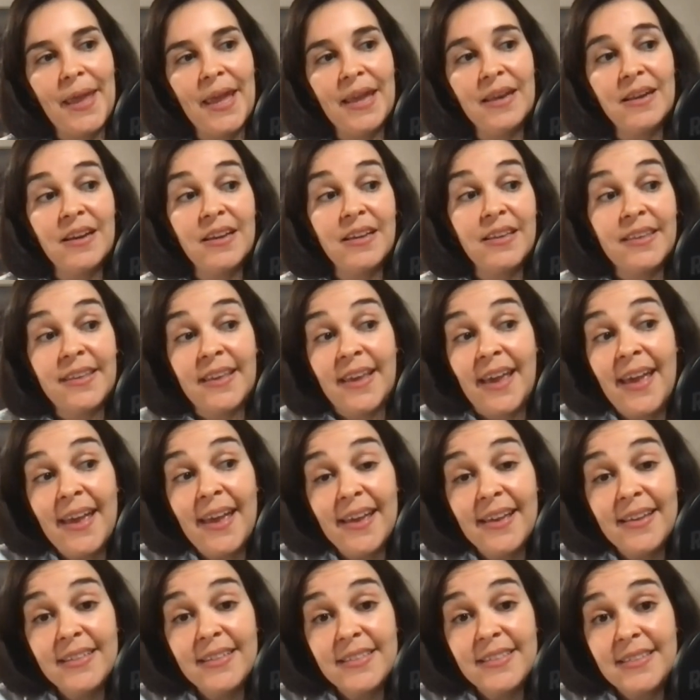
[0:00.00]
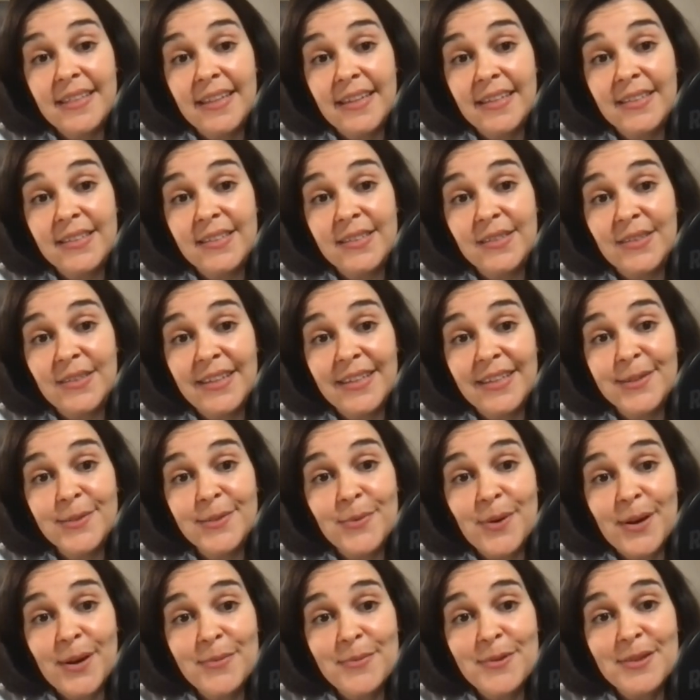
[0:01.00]
I guess that's
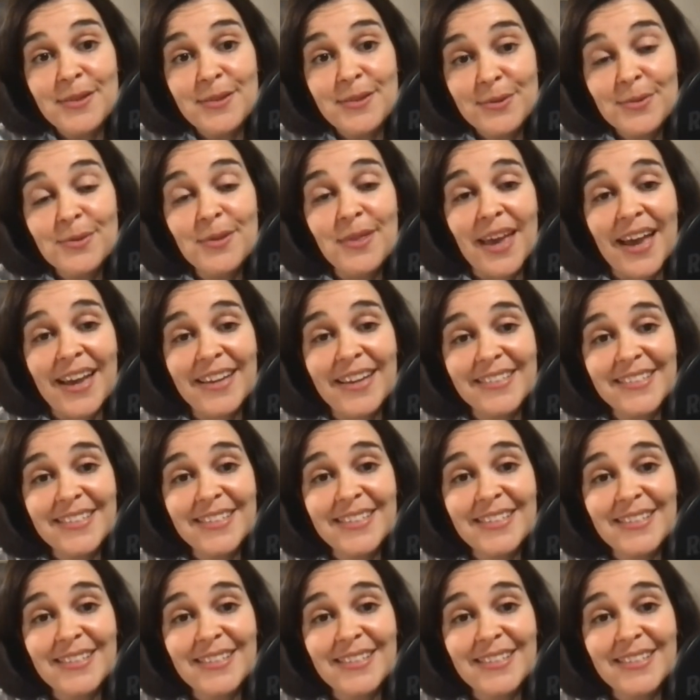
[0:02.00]
why we do that.